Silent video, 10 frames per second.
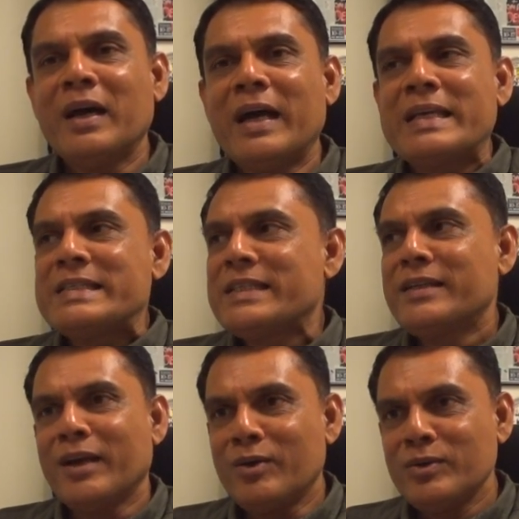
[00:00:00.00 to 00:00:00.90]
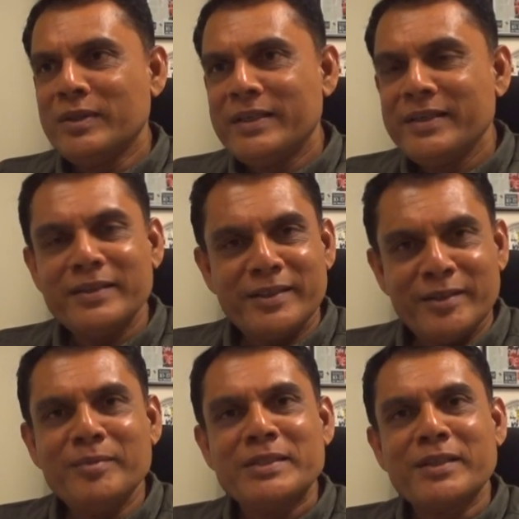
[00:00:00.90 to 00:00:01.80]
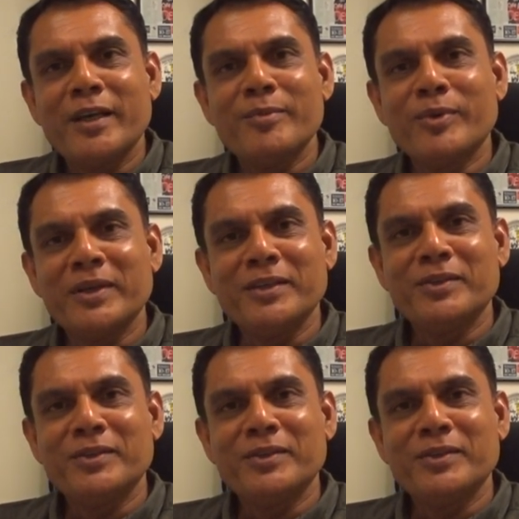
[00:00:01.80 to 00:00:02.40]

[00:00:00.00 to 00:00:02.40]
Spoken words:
I can say now leading a team is a high point,